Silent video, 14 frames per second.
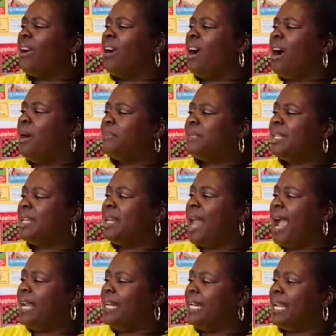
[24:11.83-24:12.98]
up to
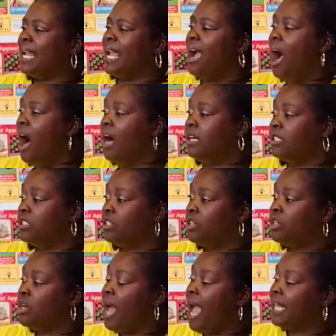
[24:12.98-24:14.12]
90. Until
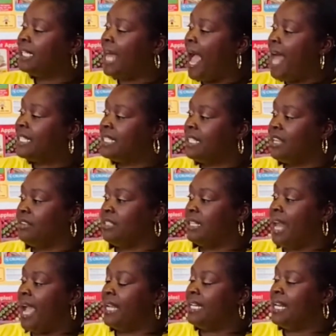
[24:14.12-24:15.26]
at last there's
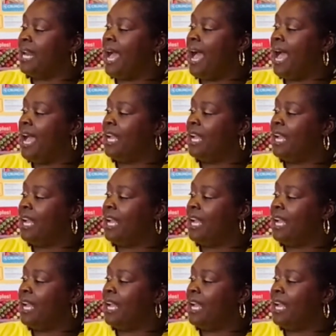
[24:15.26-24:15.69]
99.